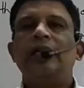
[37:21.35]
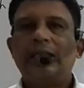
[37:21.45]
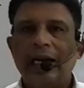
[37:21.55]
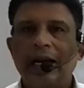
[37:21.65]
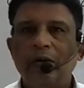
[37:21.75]

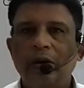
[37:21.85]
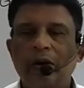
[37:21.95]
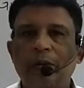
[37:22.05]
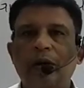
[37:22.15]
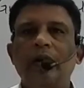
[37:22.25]
Second we
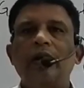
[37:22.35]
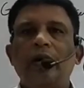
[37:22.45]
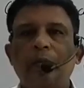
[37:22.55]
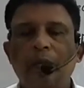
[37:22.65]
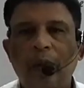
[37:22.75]
cover
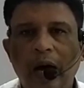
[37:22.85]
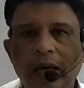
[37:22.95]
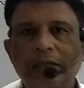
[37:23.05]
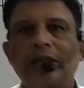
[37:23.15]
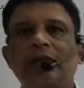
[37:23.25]

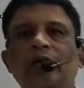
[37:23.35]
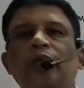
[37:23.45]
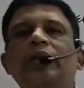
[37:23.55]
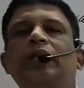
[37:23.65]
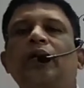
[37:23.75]
mass
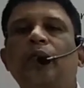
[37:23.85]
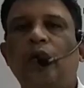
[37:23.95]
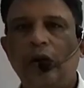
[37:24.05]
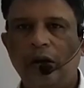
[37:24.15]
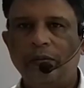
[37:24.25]
with
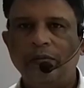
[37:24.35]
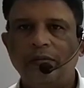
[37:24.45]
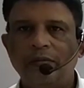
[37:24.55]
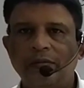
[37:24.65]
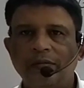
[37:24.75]

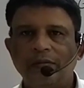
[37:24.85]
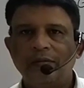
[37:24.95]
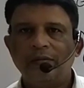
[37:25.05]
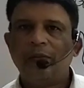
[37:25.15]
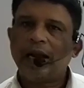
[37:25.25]
volume.
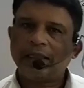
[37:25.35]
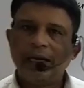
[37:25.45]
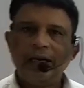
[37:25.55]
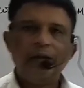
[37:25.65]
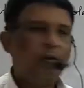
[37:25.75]
Mark
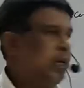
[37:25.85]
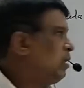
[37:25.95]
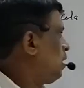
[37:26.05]
that. What is the